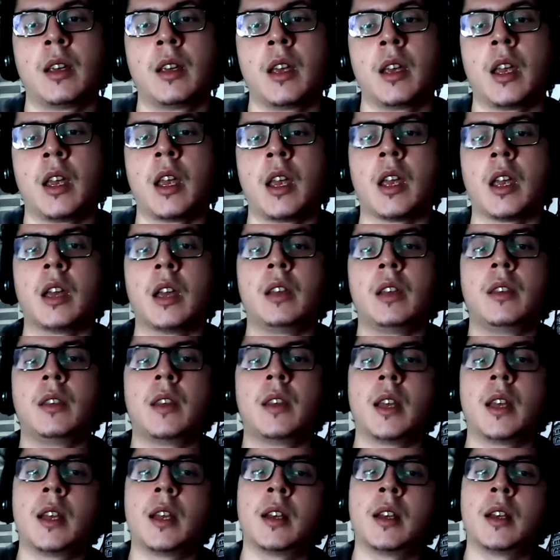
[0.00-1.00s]
And
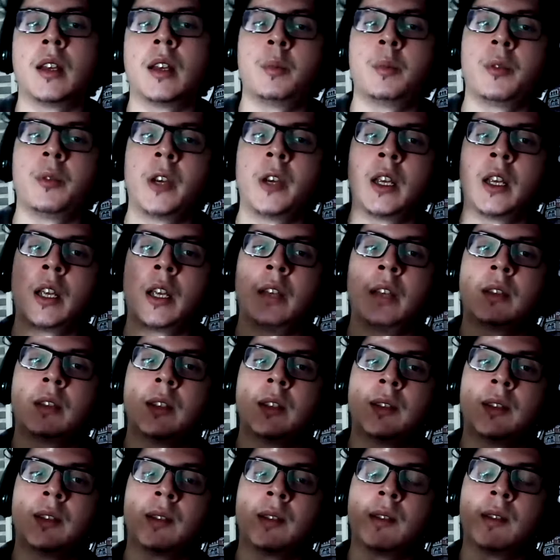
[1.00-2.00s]
then I'm bringing
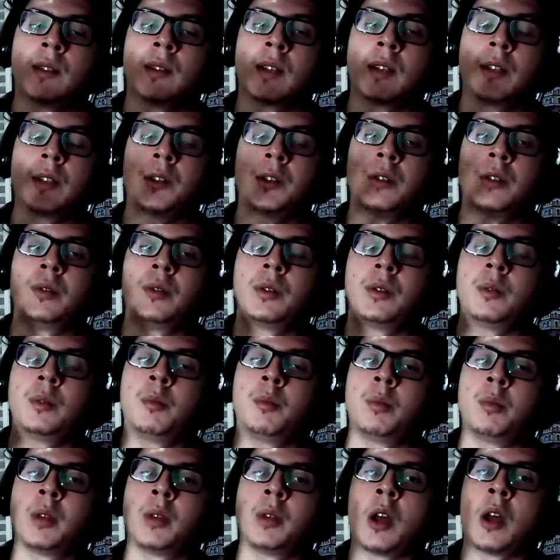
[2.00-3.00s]
this discussion to
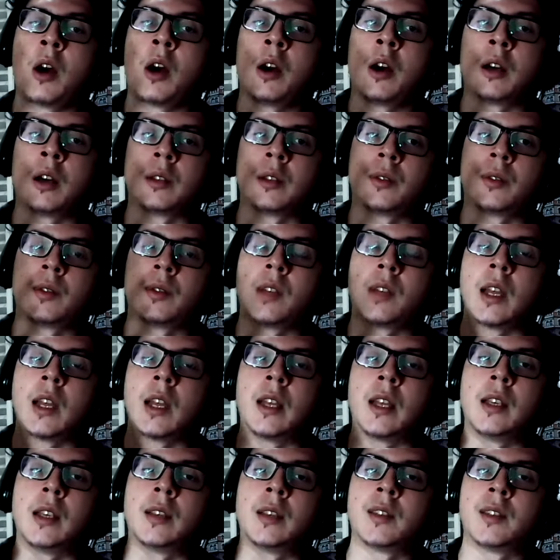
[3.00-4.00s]
blogs that
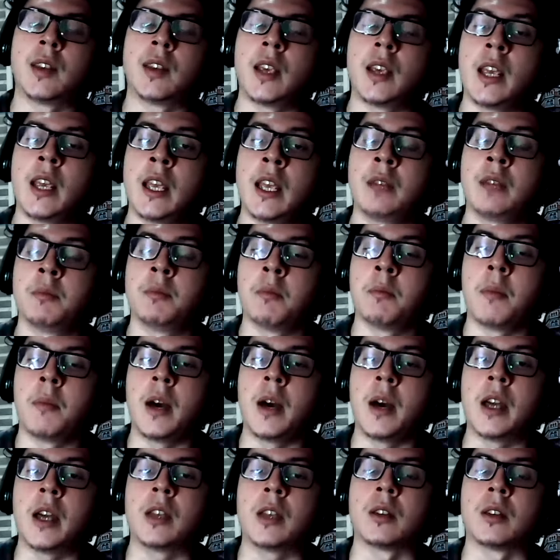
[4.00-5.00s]
is, in
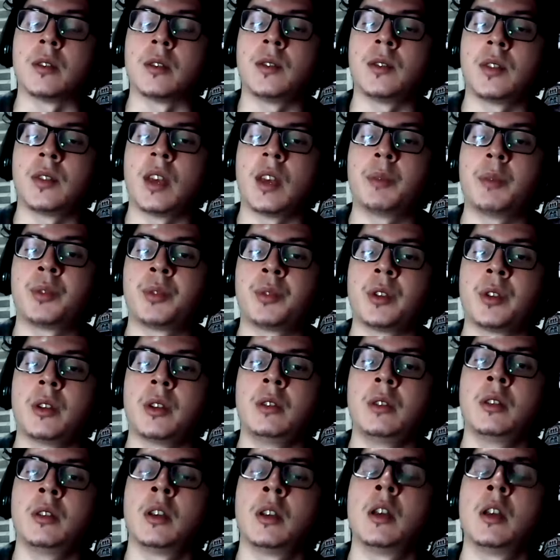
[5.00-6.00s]
my
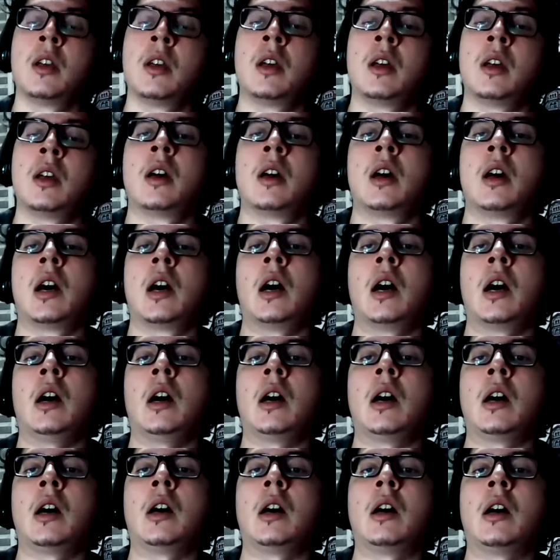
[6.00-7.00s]
conception,
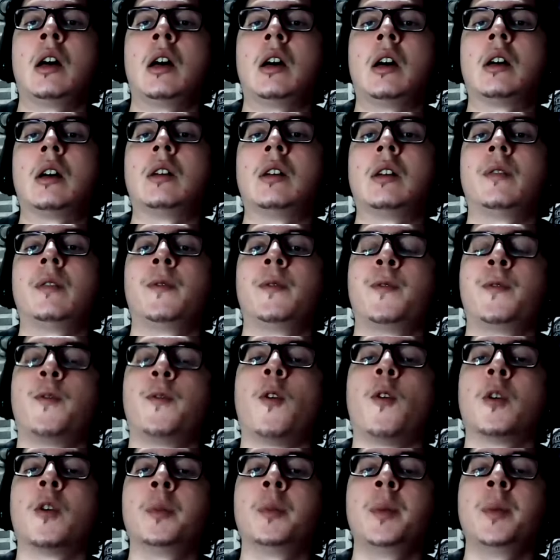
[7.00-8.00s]
a
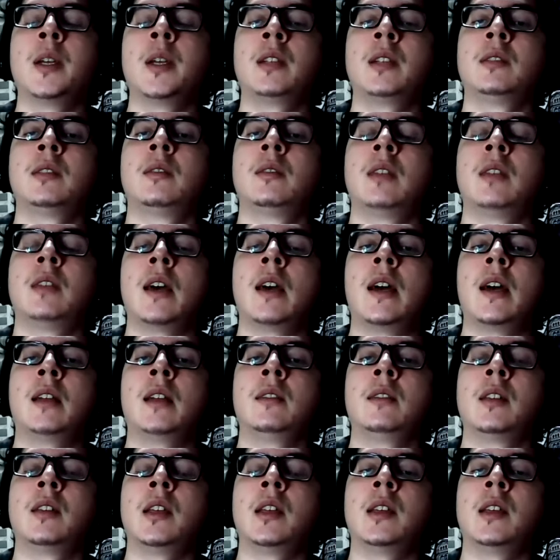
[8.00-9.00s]
format that
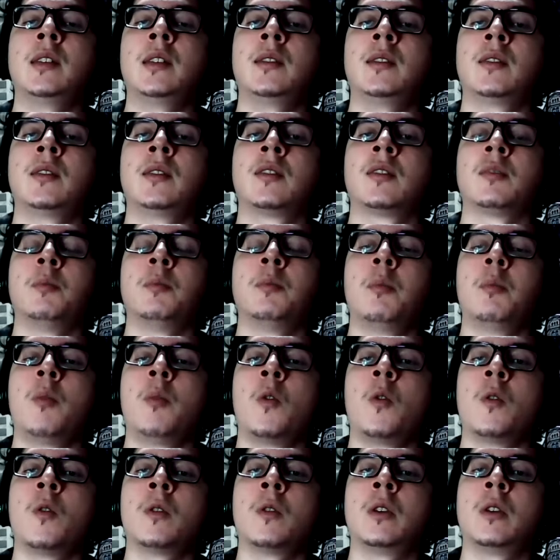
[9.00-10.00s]
is
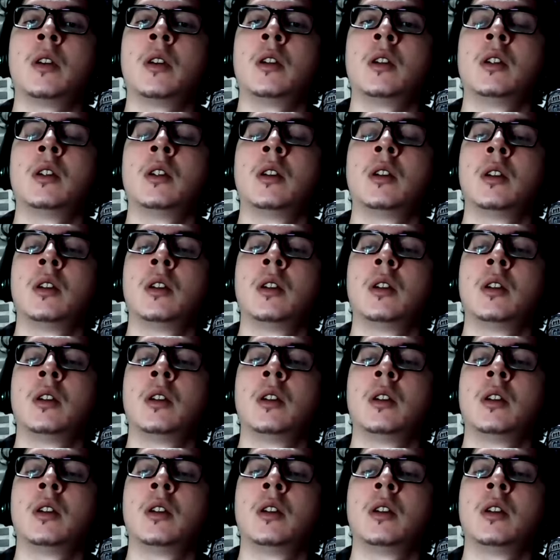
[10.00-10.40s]
more